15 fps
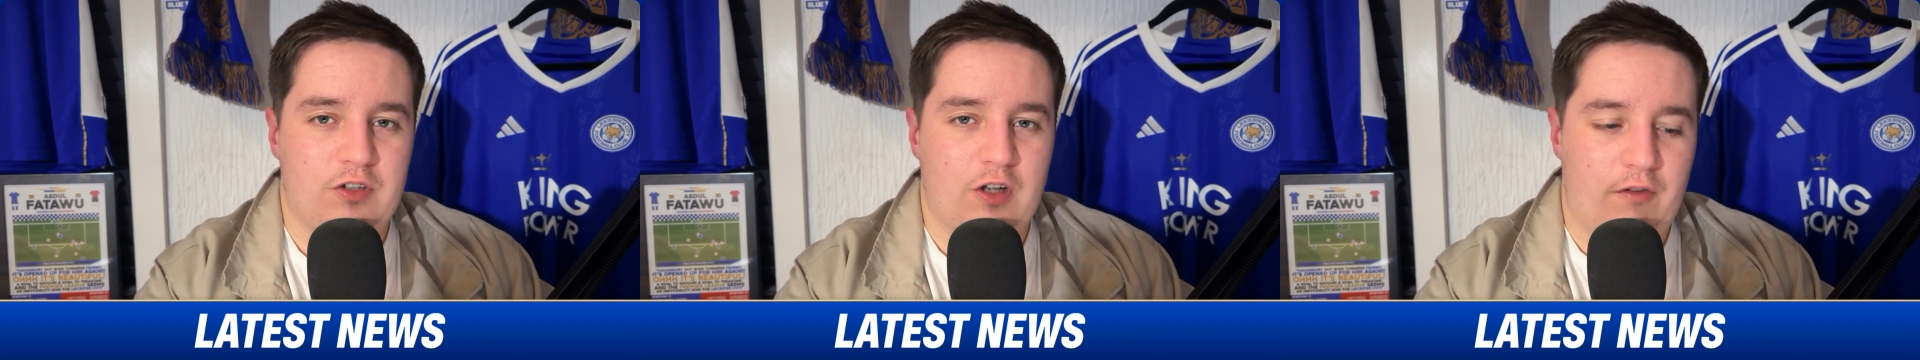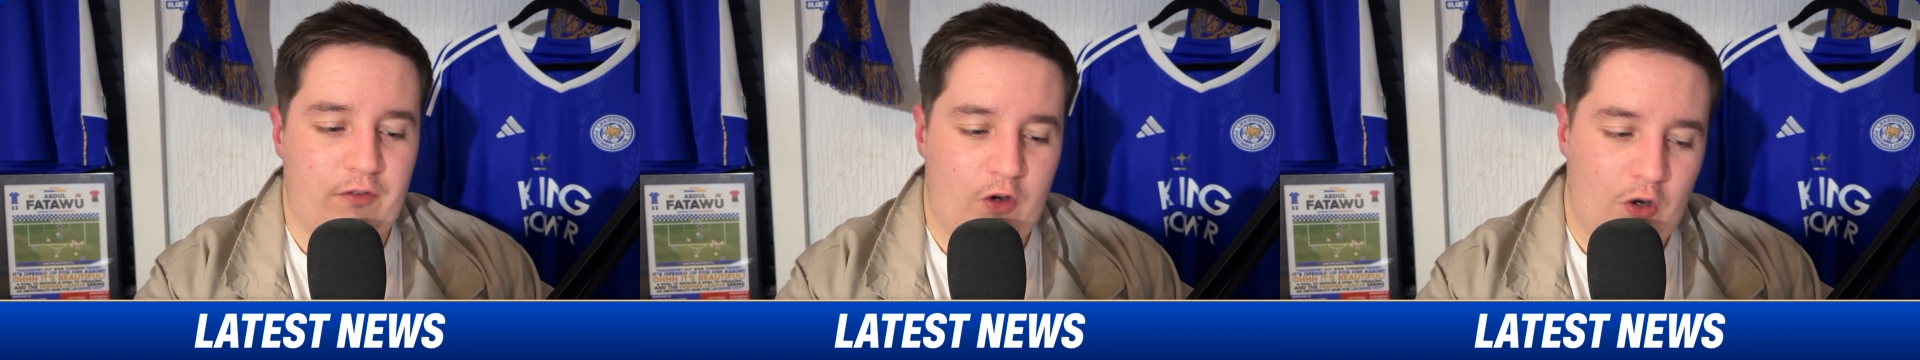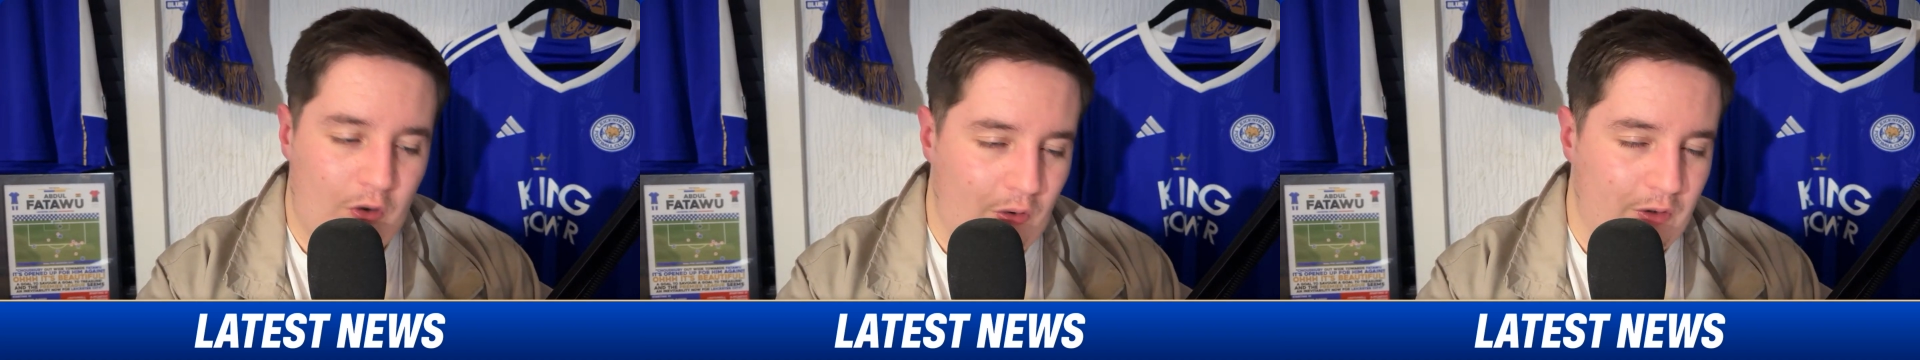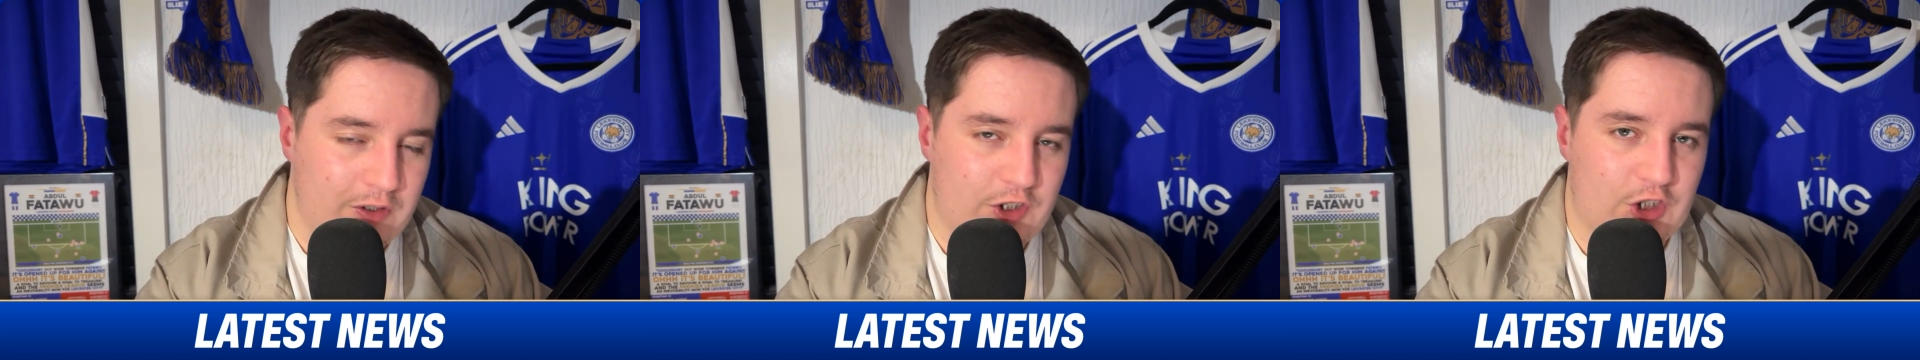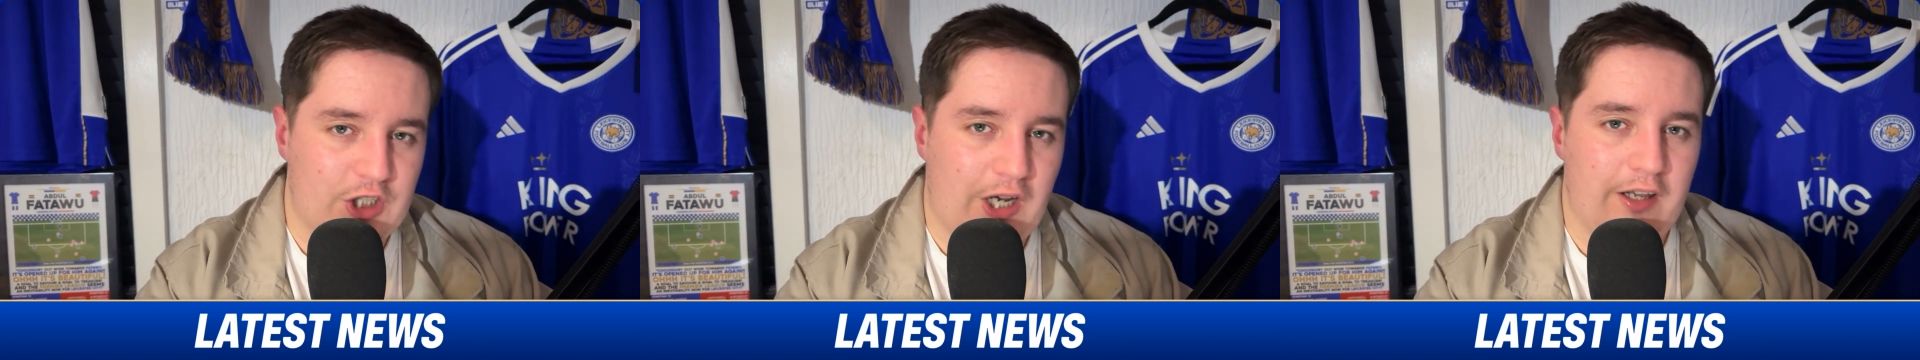Of
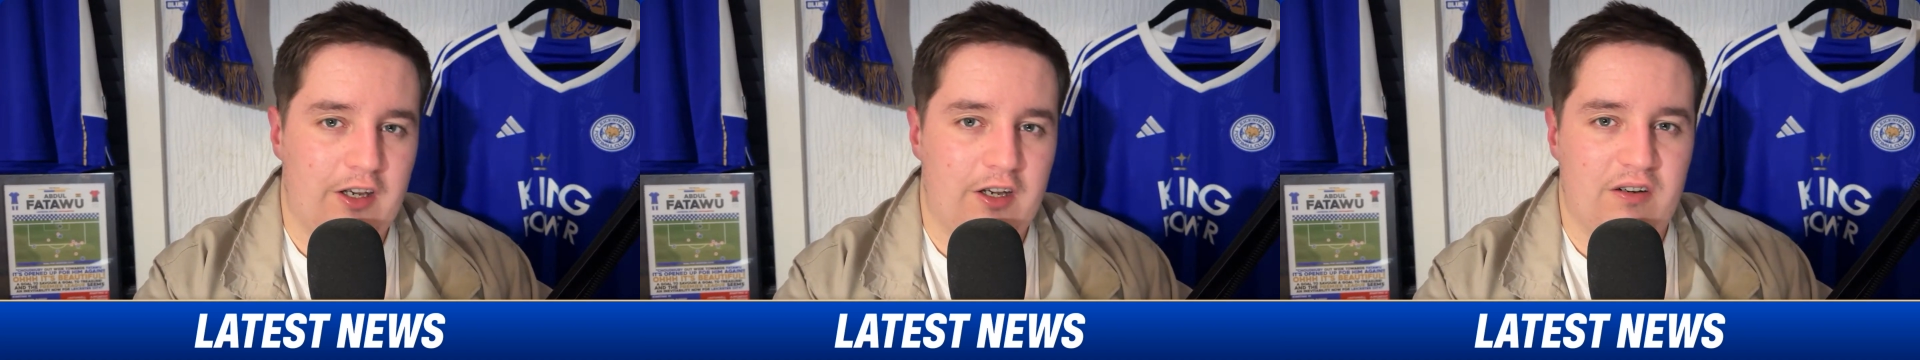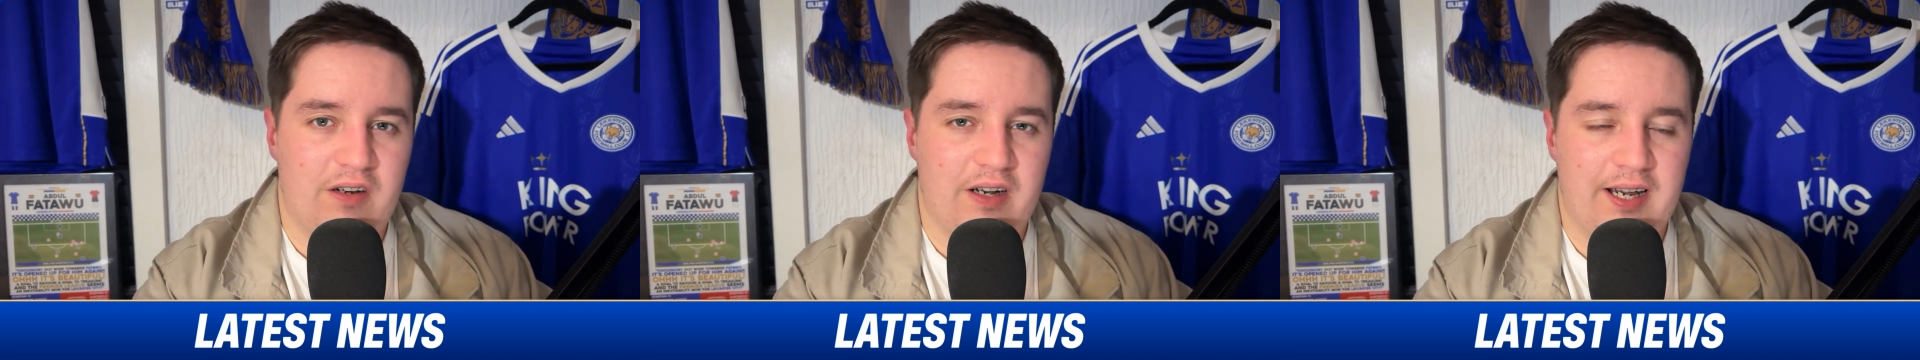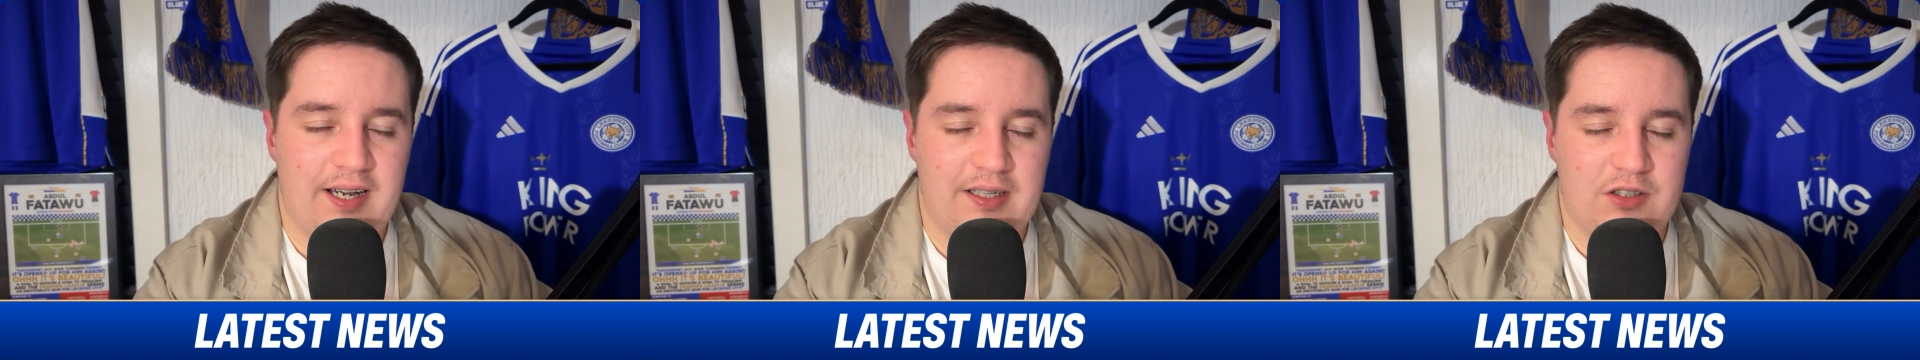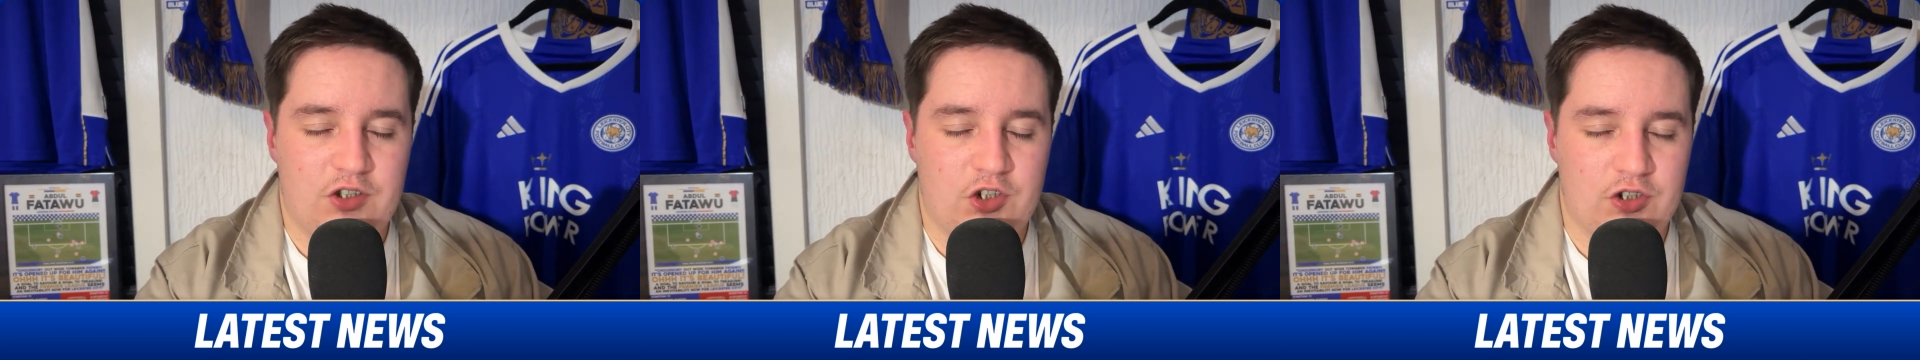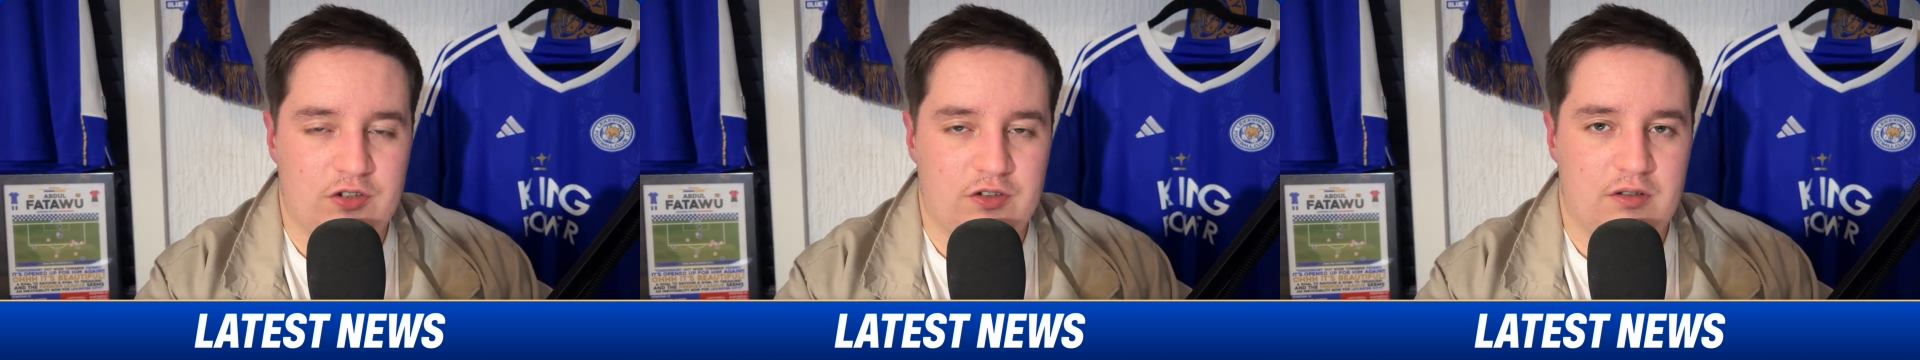course, January is
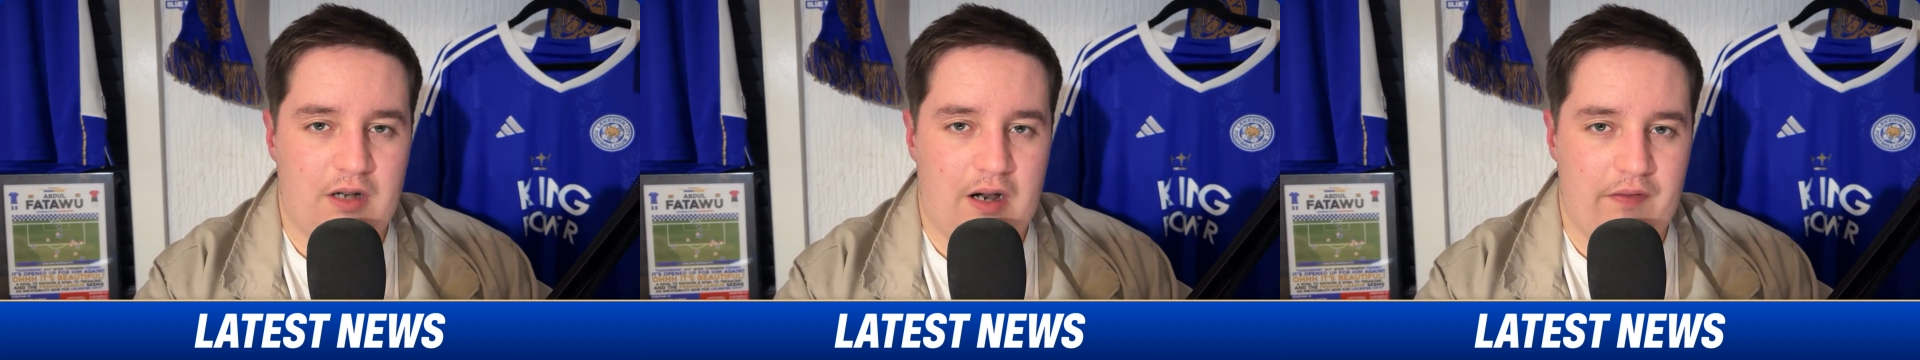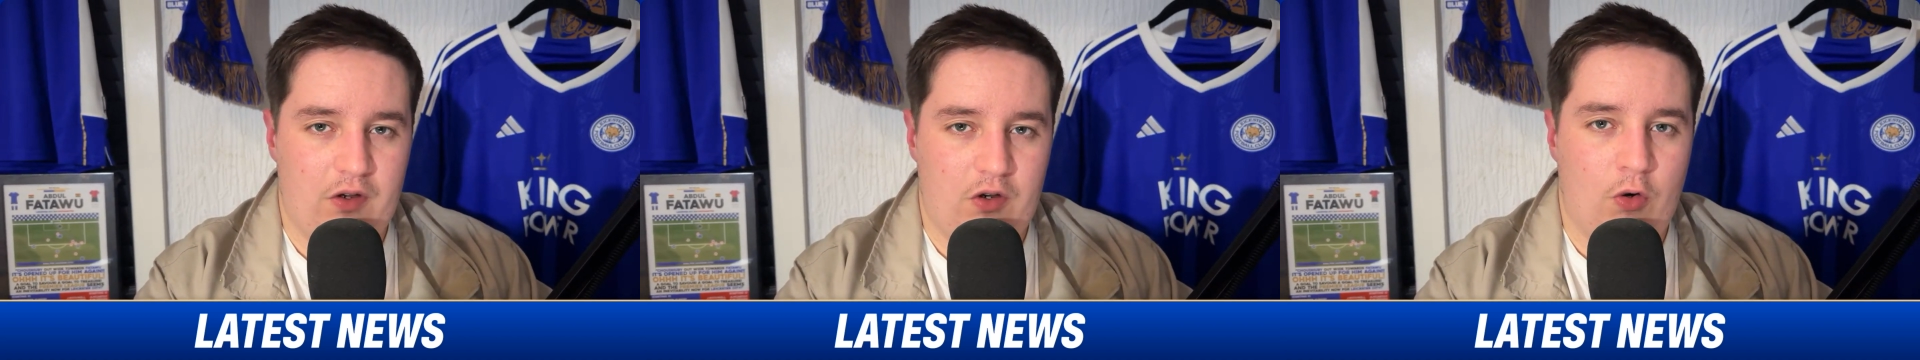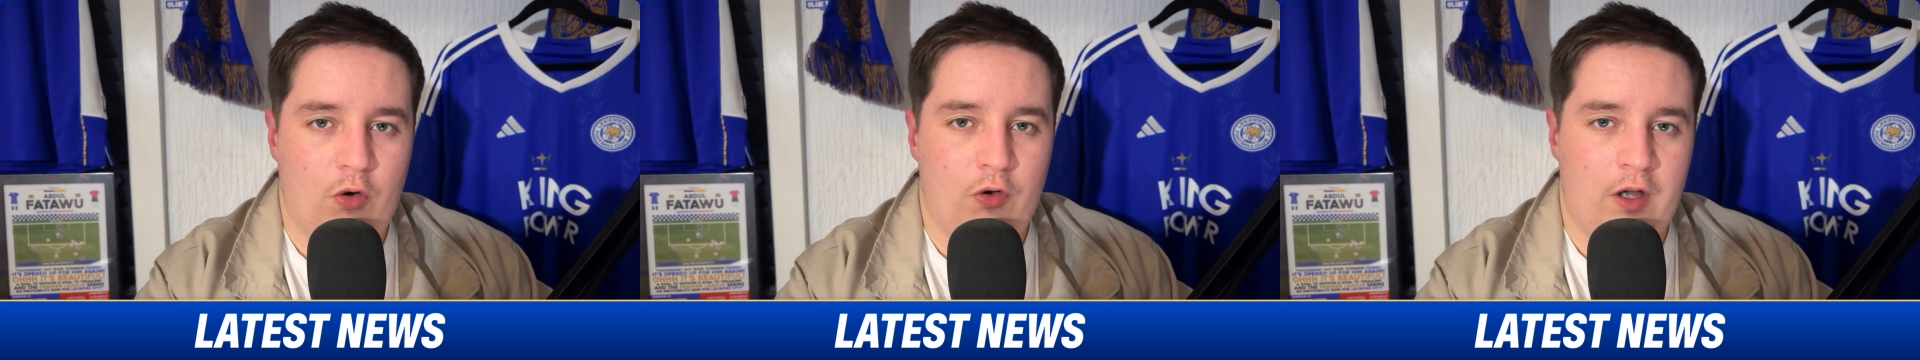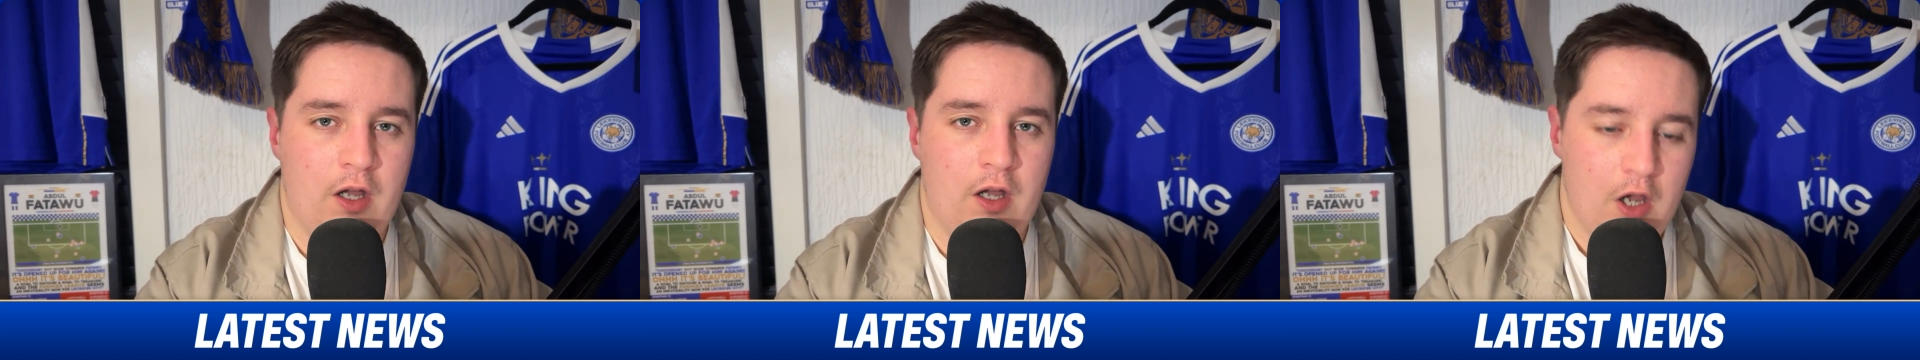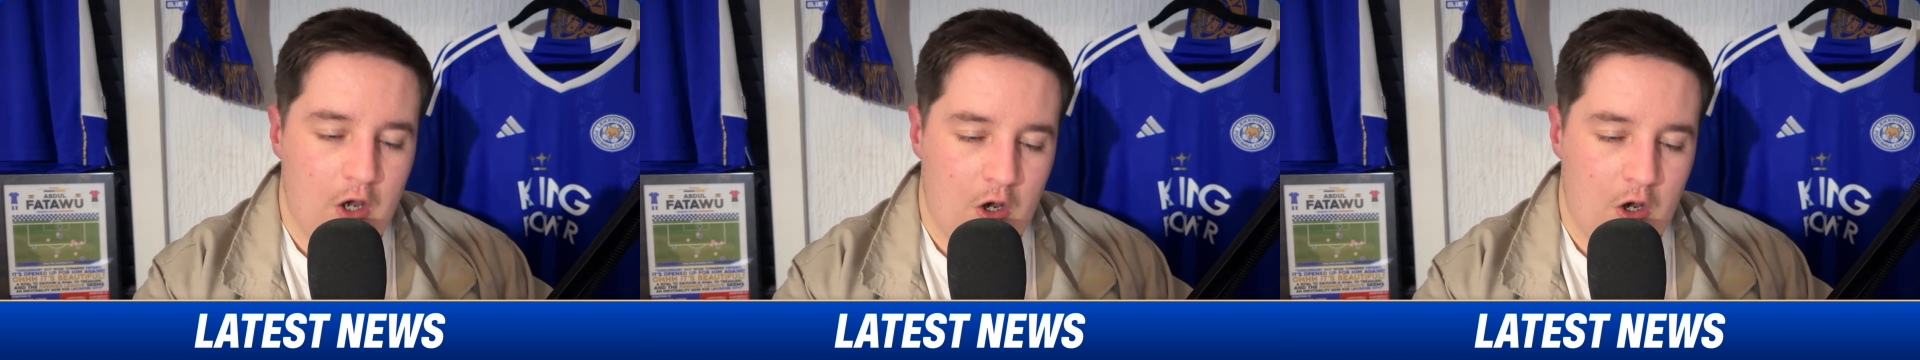just around the corner.